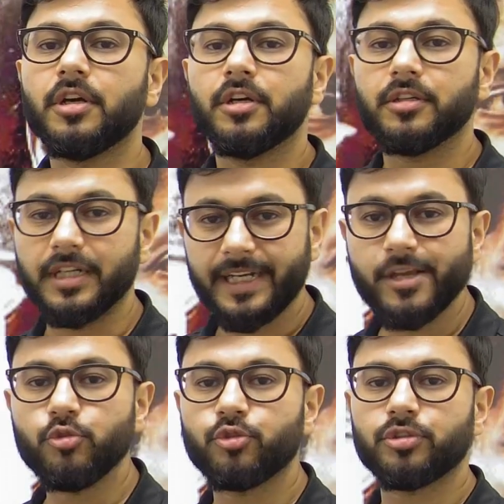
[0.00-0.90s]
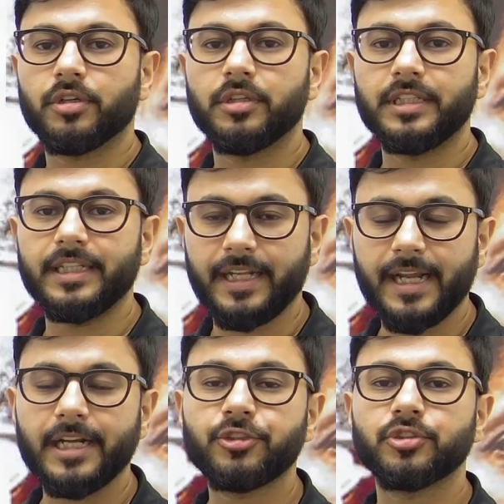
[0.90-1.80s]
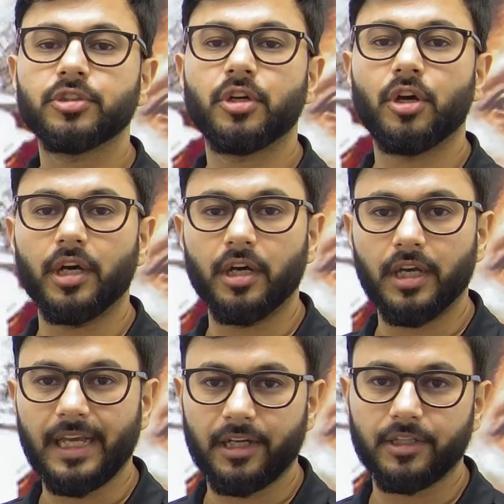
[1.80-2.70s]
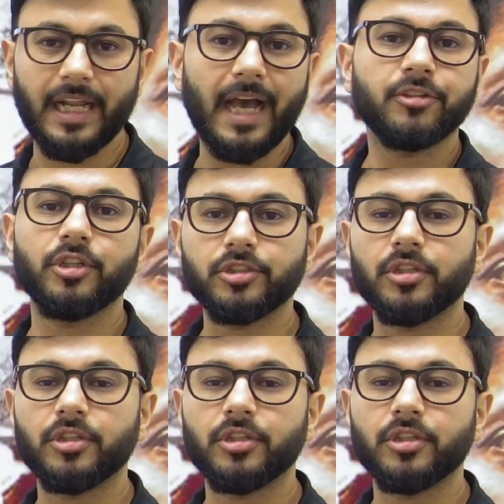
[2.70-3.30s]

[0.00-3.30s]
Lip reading: to reduce the rates, taxes